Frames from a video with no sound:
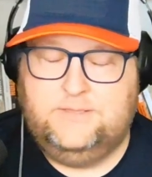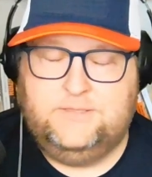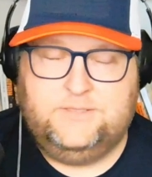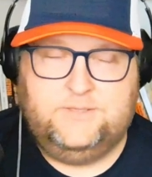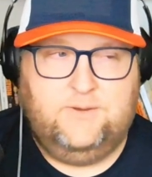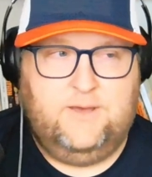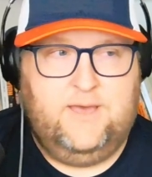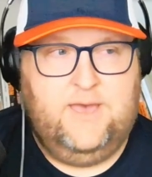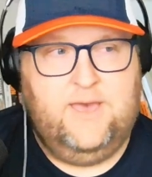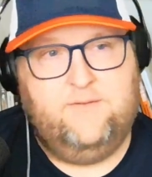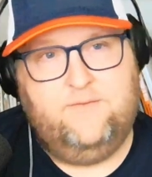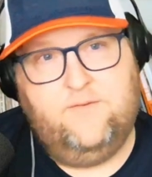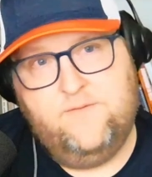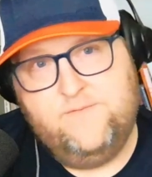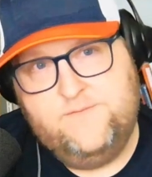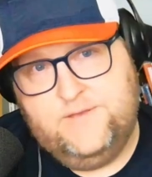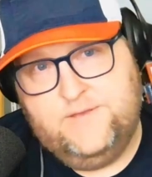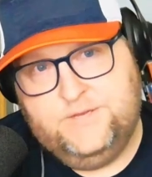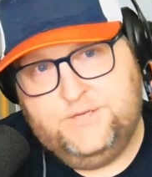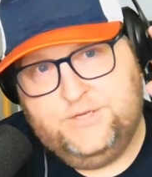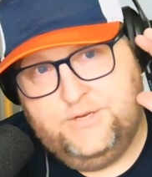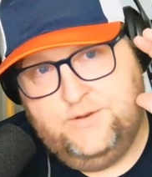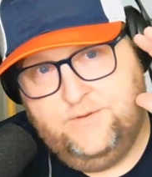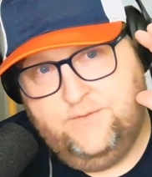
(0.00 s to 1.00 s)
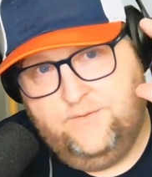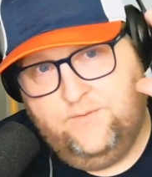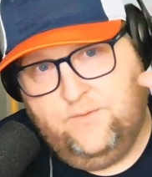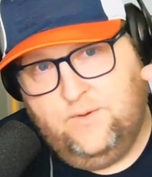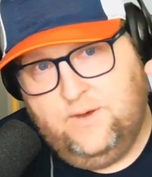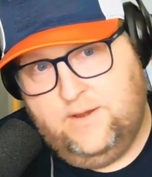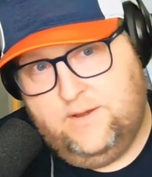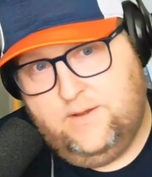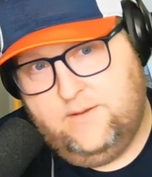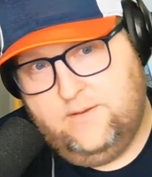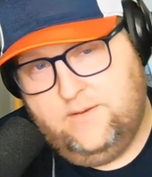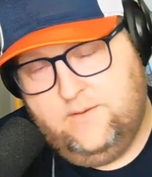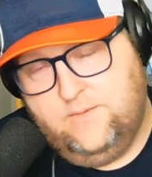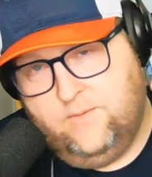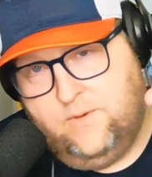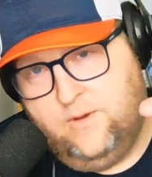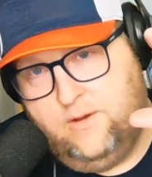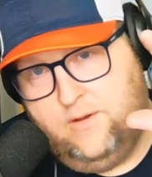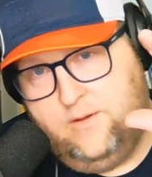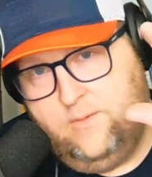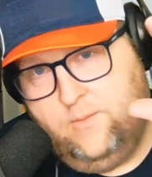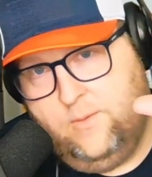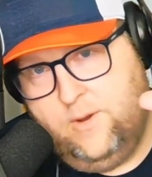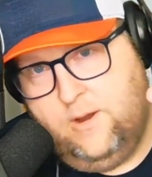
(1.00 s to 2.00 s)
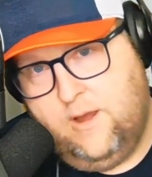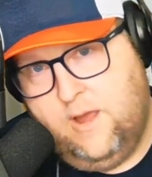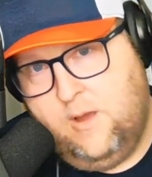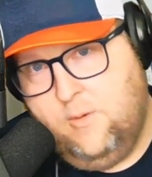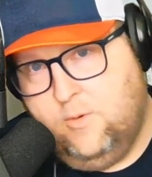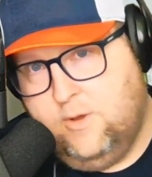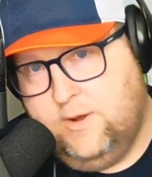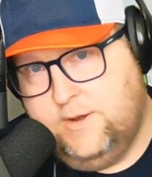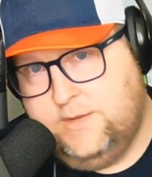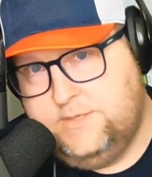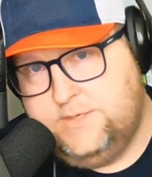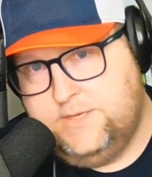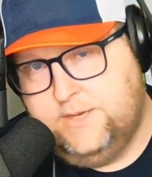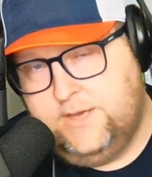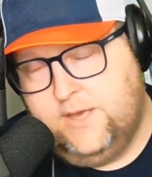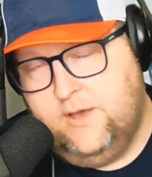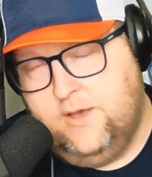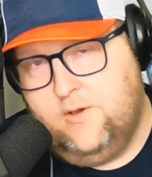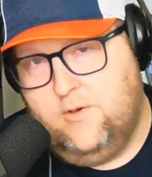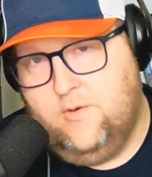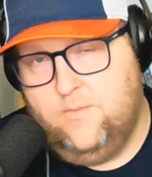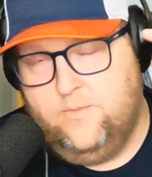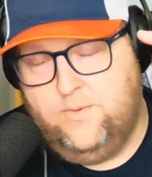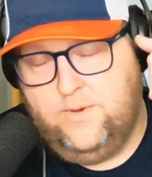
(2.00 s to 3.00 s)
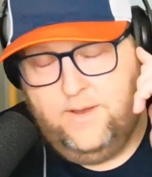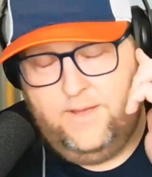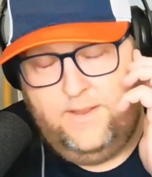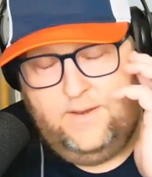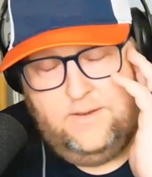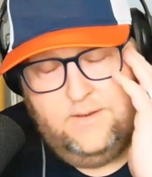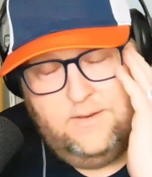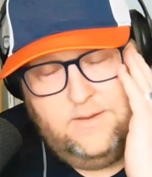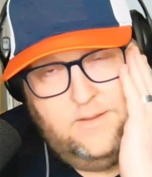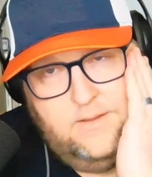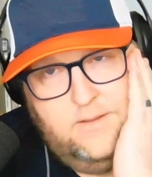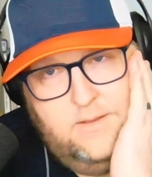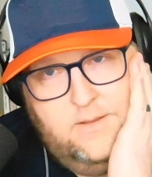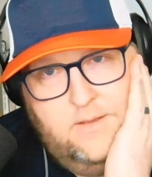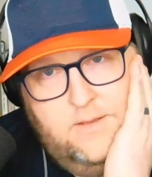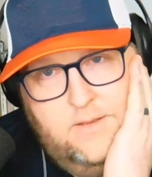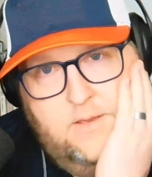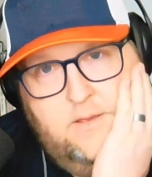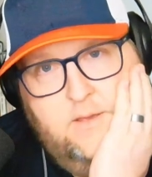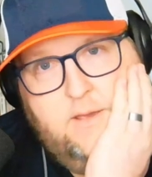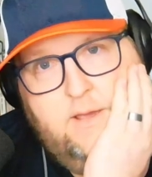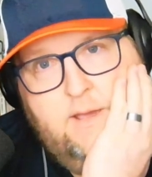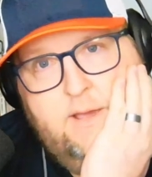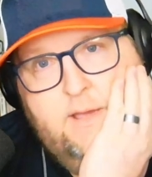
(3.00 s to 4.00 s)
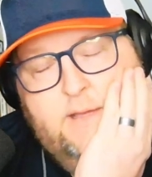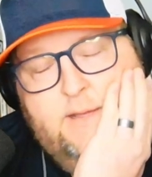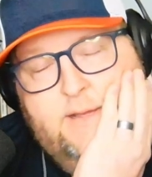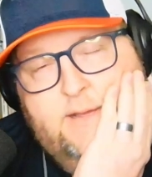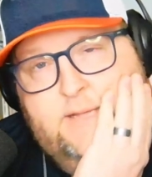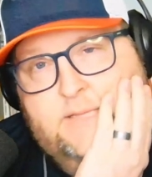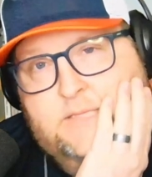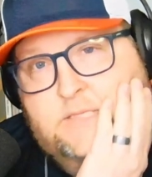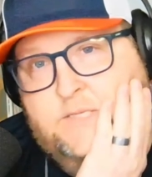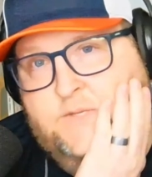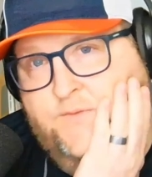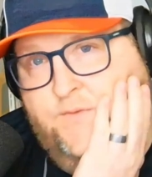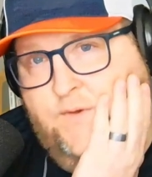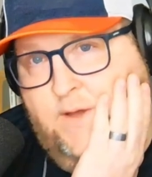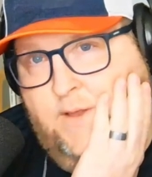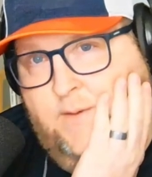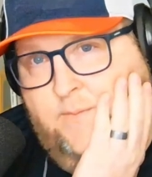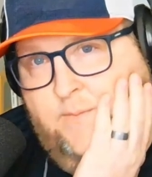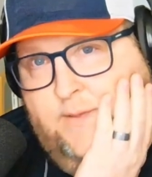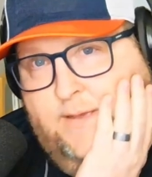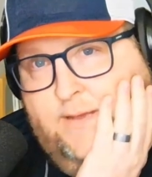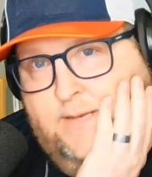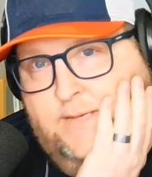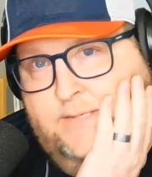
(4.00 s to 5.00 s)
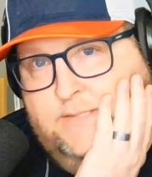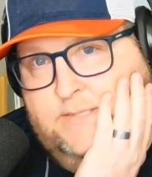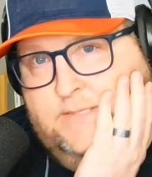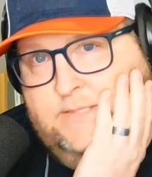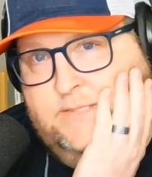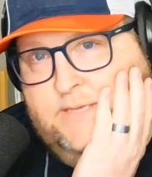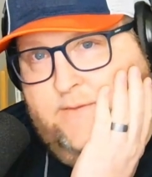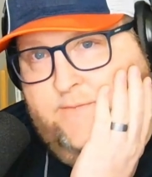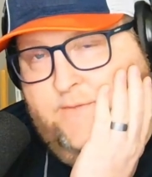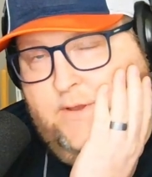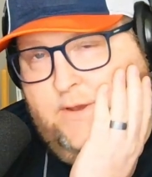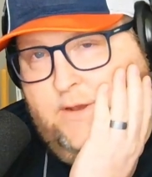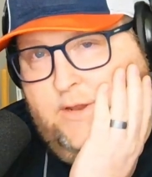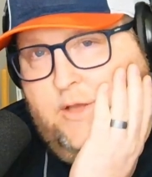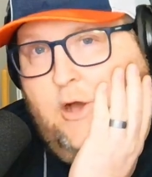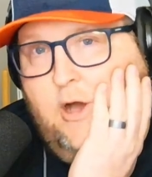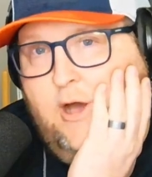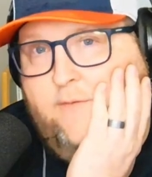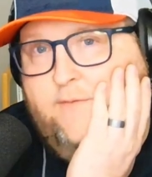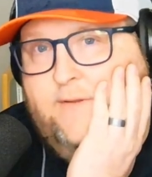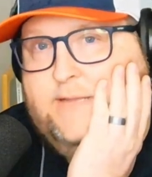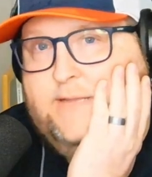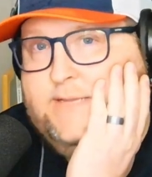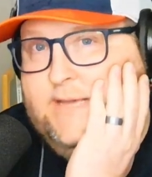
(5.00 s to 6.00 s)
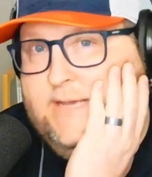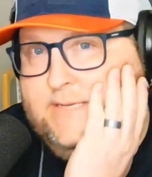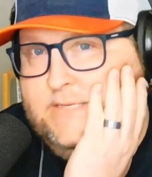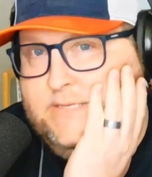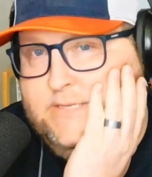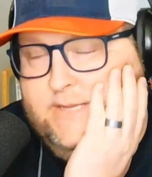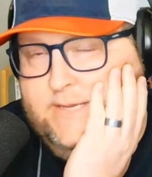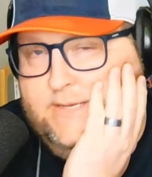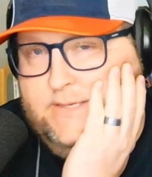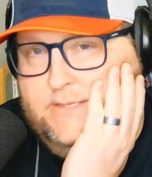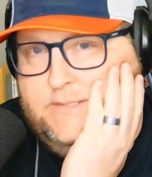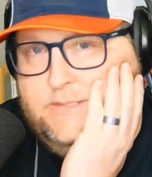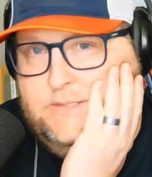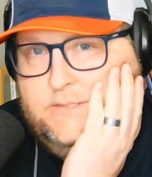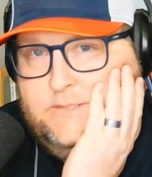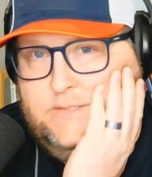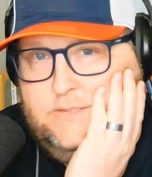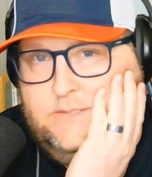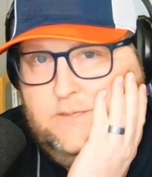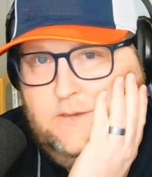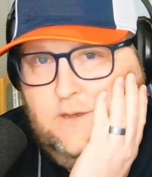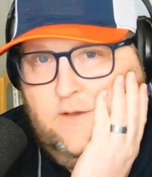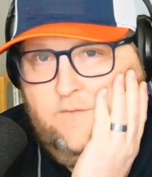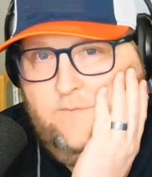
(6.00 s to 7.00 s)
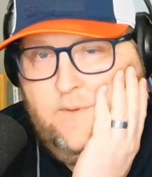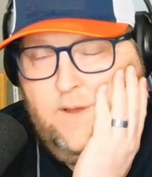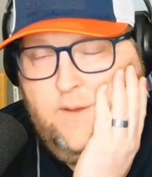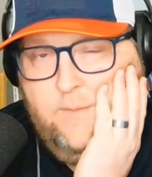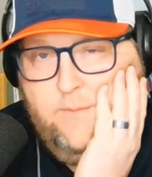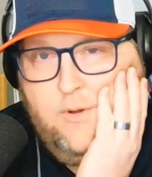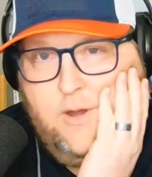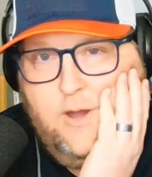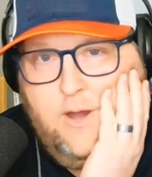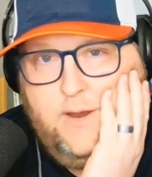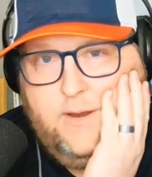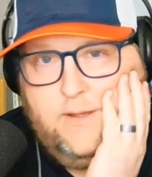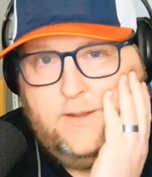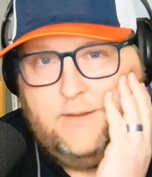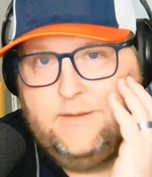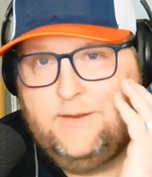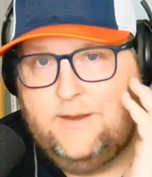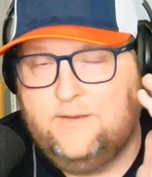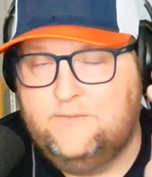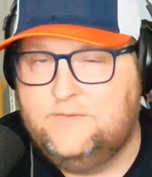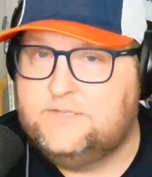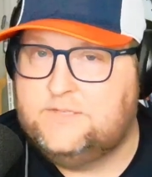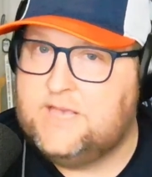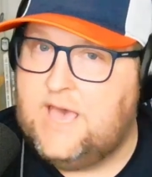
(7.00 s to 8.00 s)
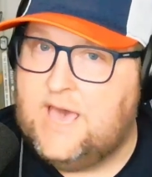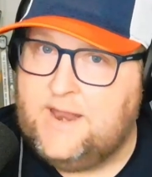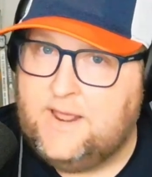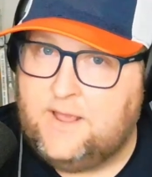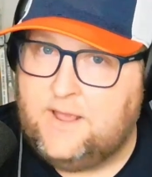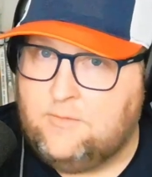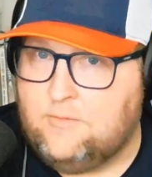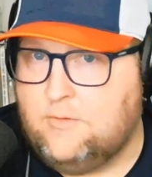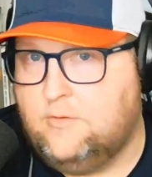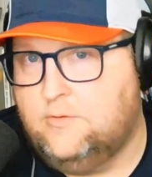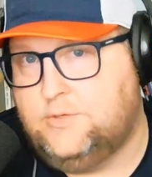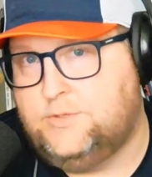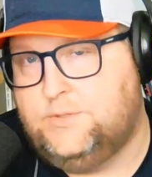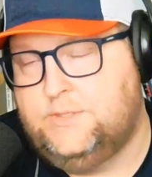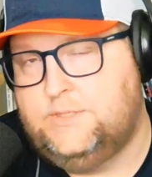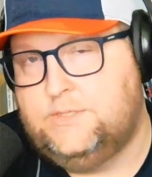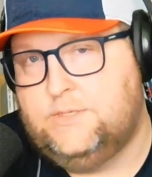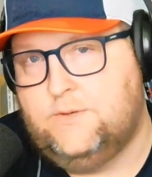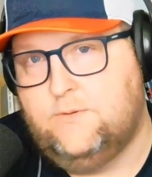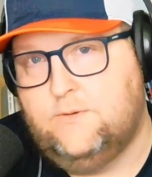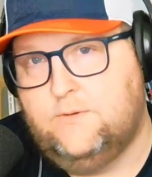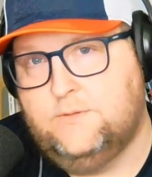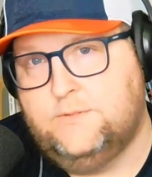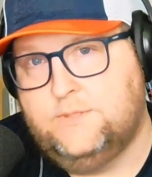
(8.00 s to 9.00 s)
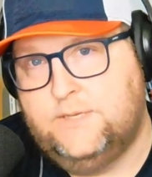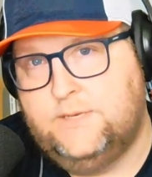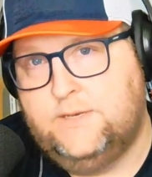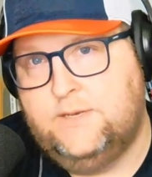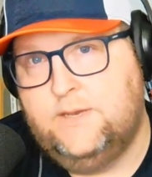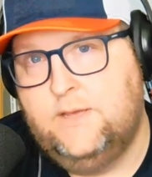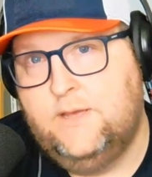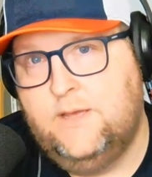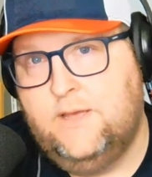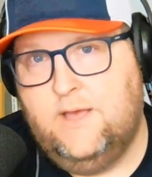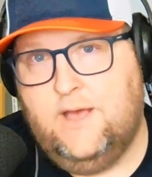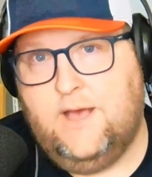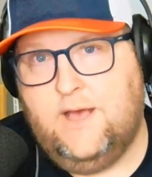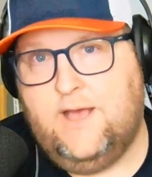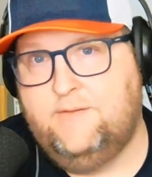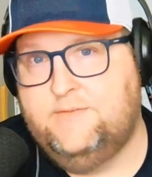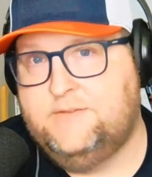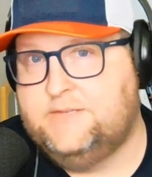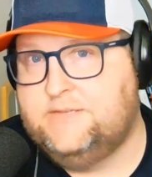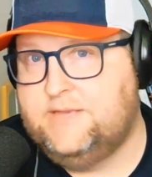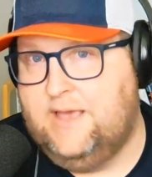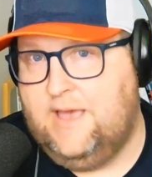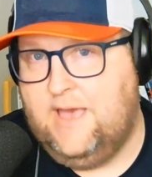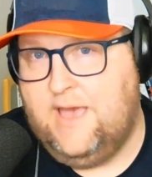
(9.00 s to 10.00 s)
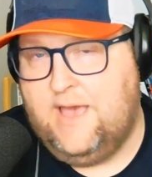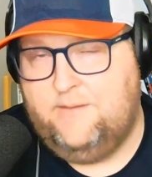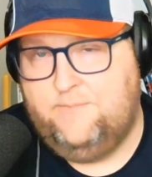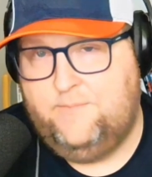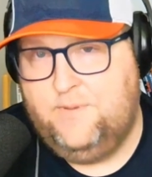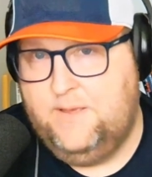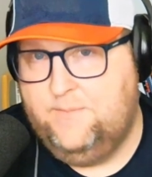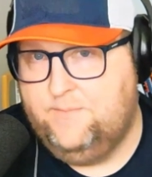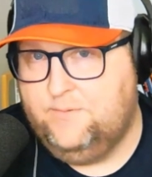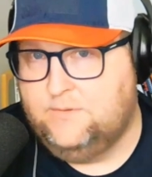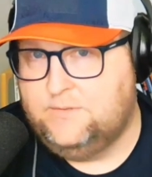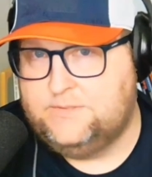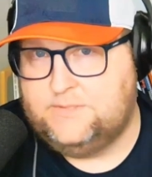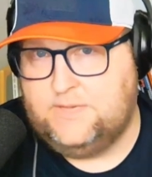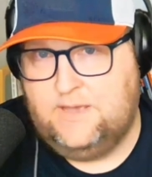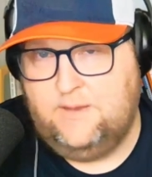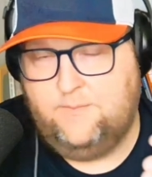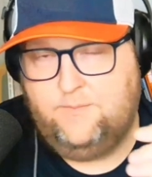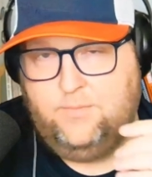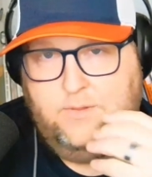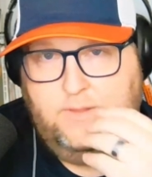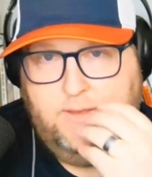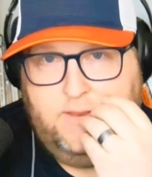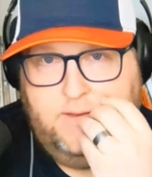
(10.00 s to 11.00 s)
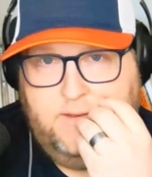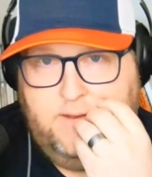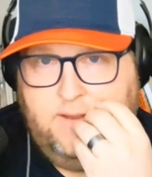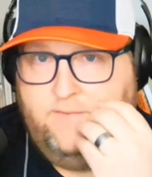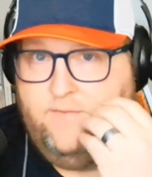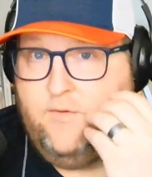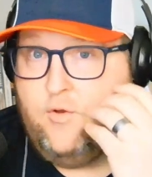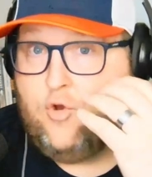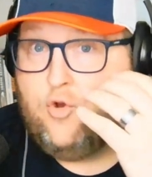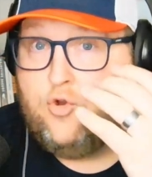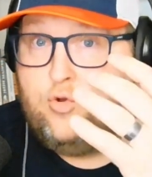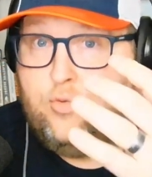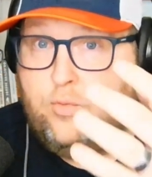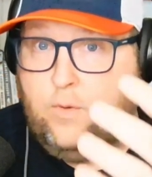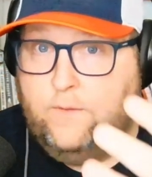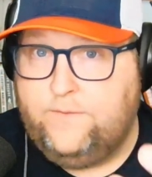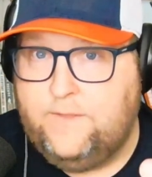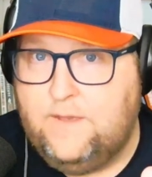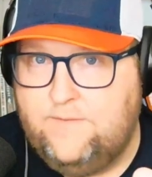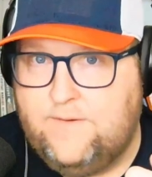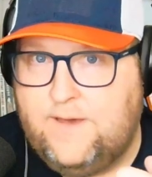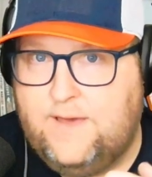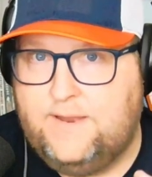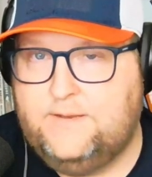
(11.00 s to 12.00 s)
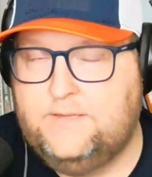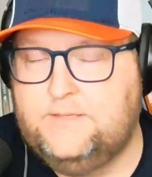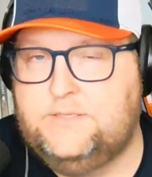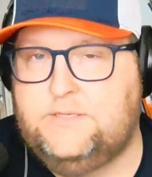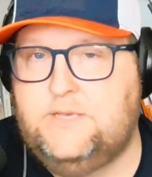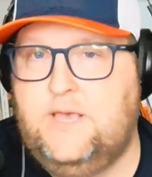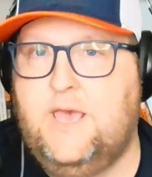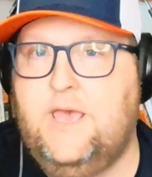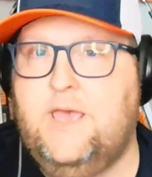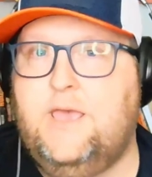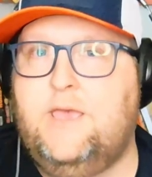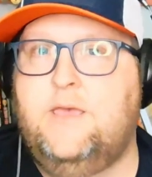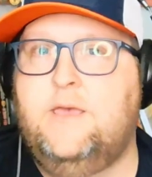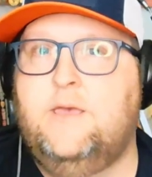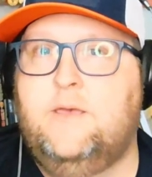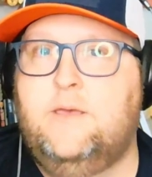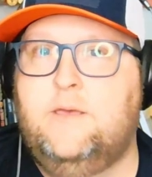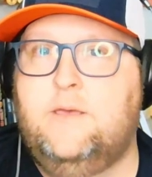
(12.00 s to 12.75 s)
And so I have a vision of where I want it to go, but it's fun because as I've done coffee tastings of my product, and I've sat at grocery stores and I've had people sample it, and I've heard what they've had to say,